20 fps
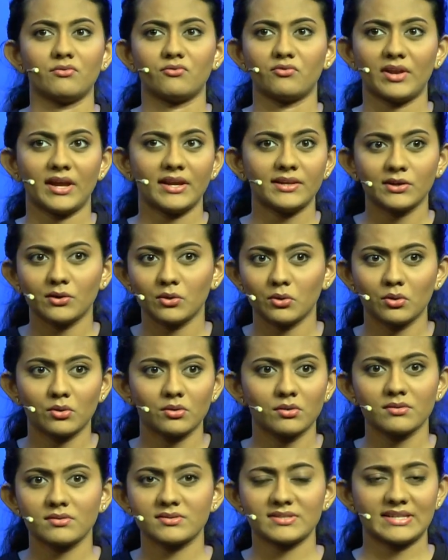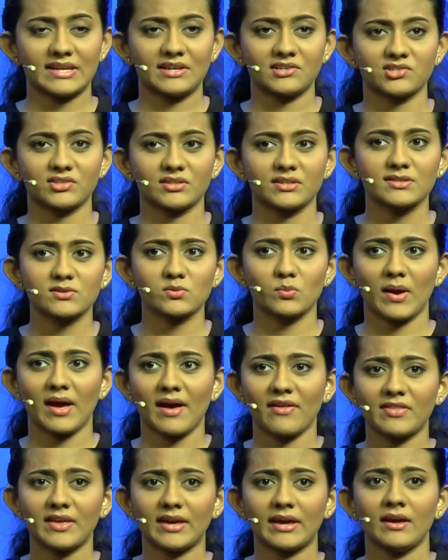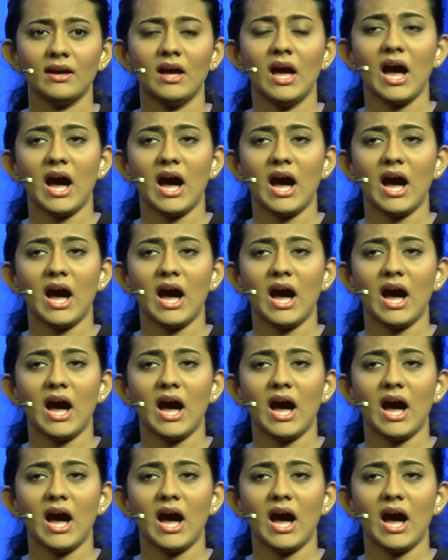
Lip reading: radio stations where they